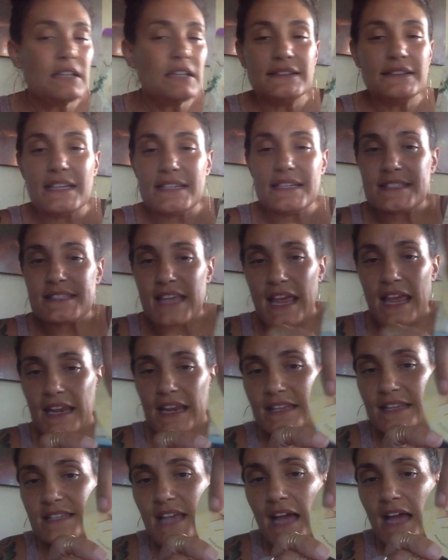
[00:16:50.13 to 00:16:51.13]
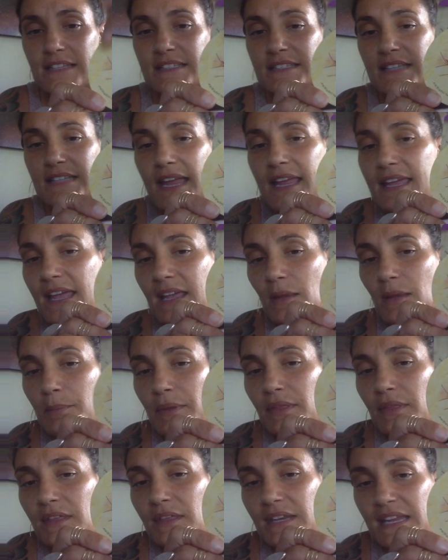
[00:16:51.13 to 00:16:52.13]
Listen, it's got psychic
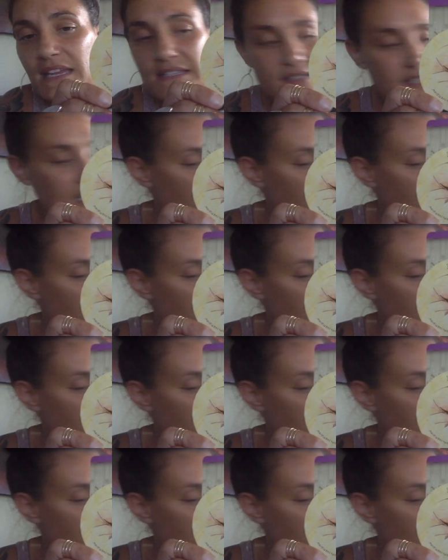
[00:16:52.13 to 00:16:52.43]
abilities